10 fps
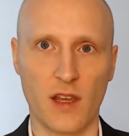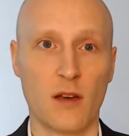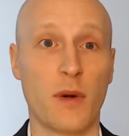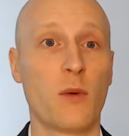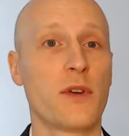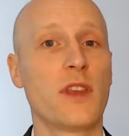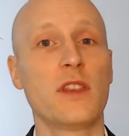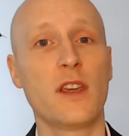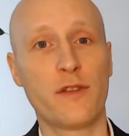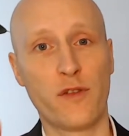But within
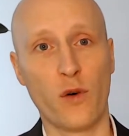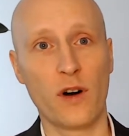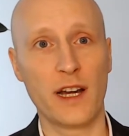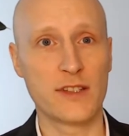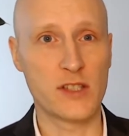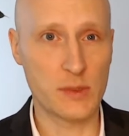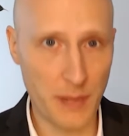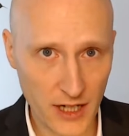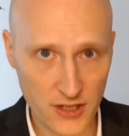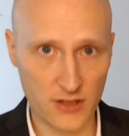the 4
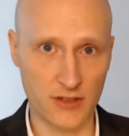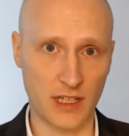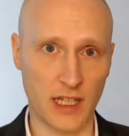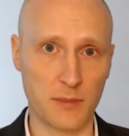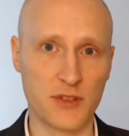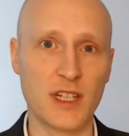inspection schemes,